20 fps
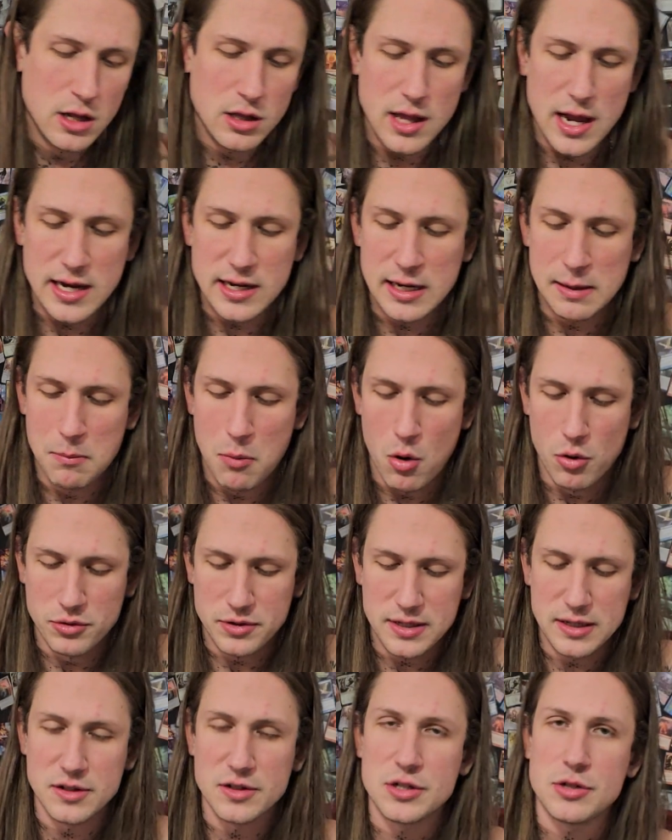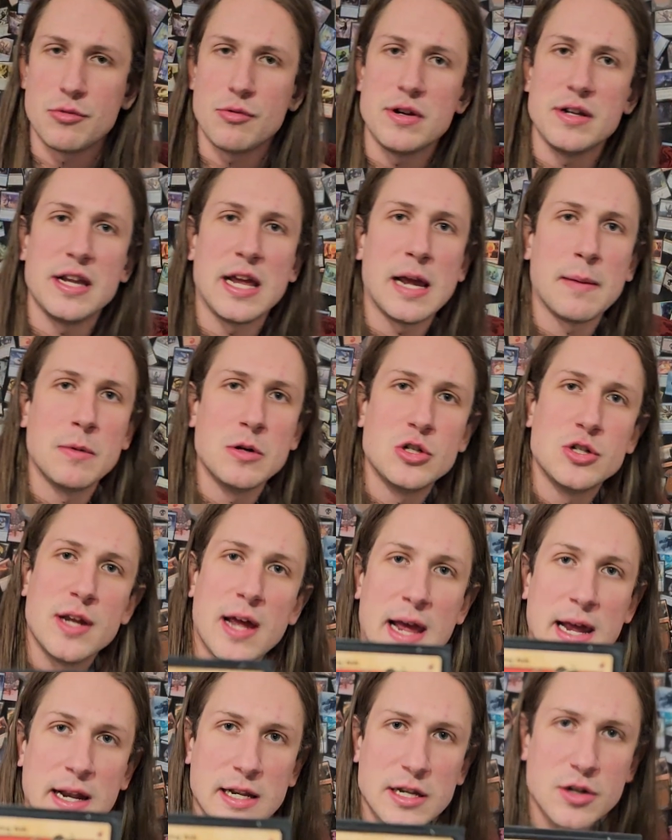Lightning Bolt deals 3 damage
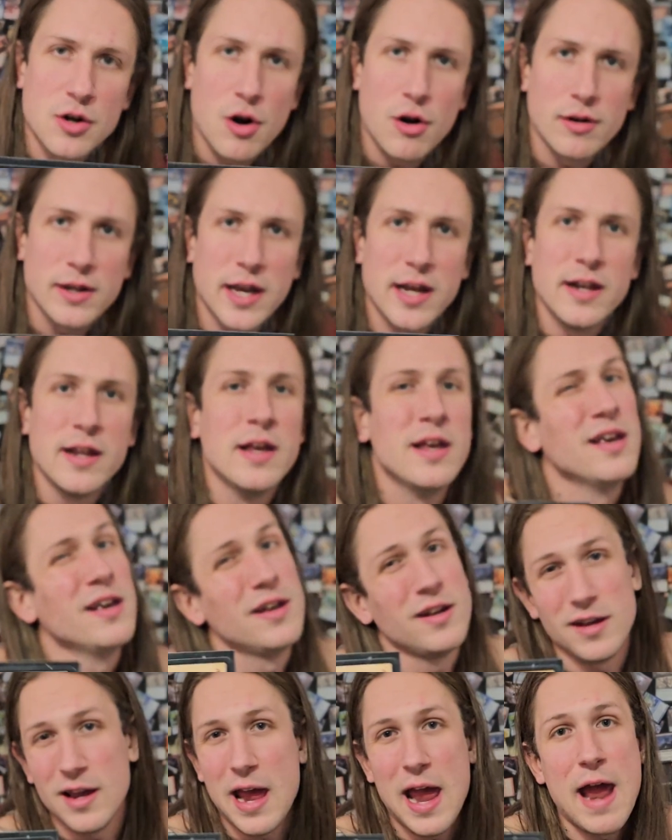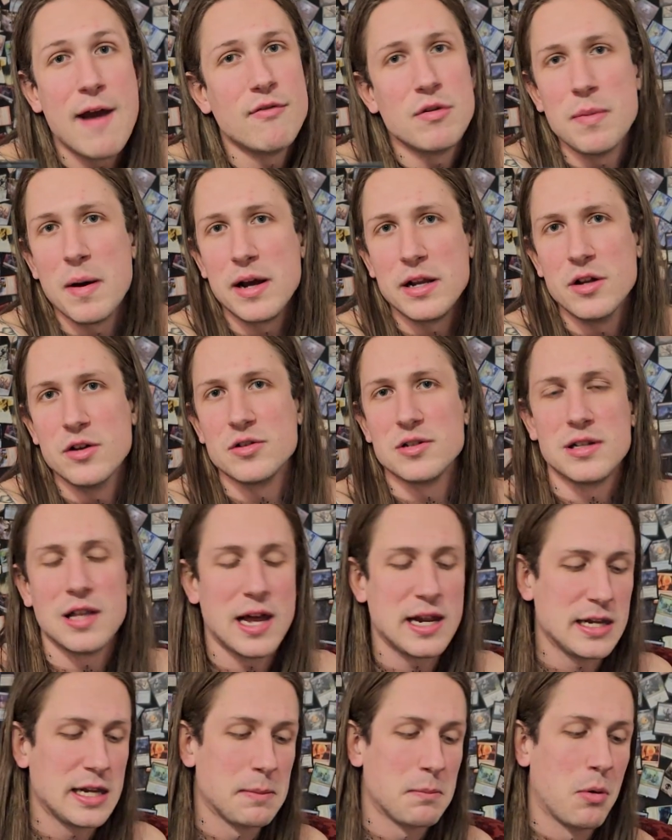to any target. Everybody knows
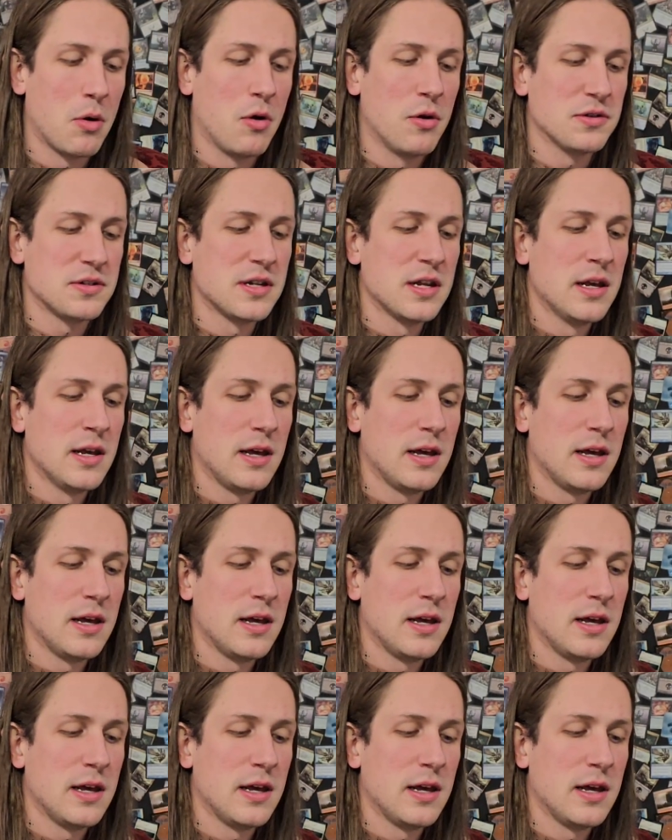Lightning Bolt.